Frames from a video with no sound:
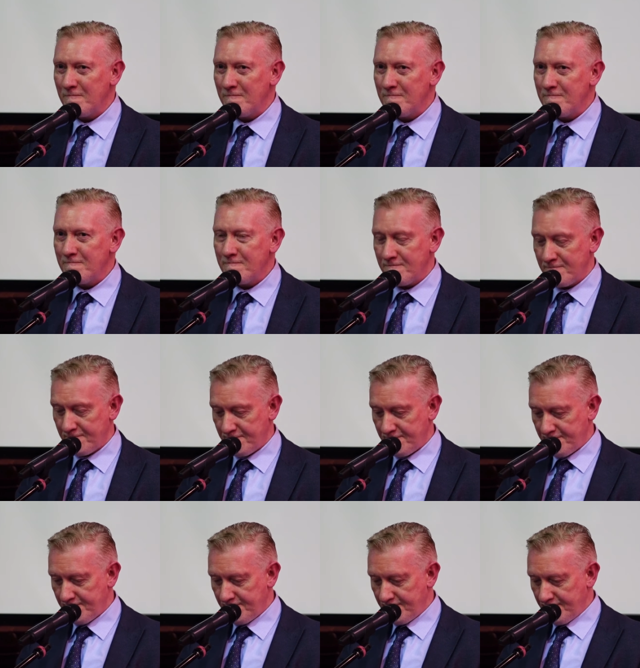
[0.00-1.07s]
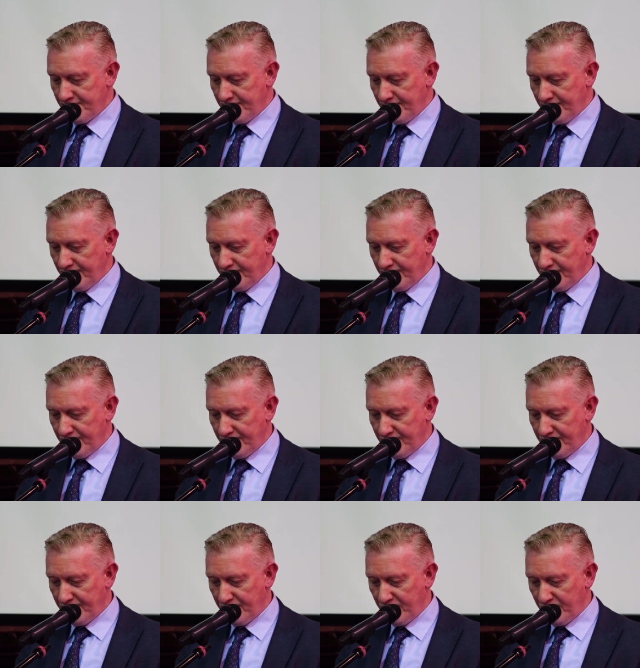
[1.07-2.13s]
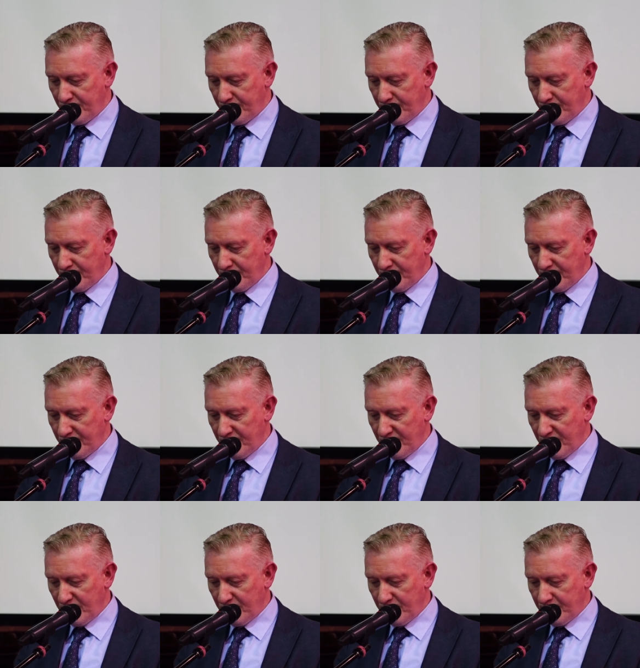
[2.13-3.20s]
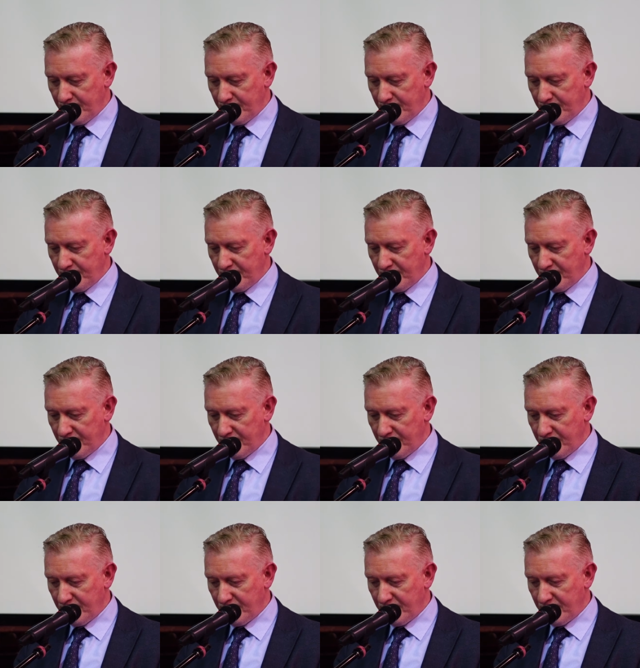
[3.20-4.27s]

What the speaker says: [no speech]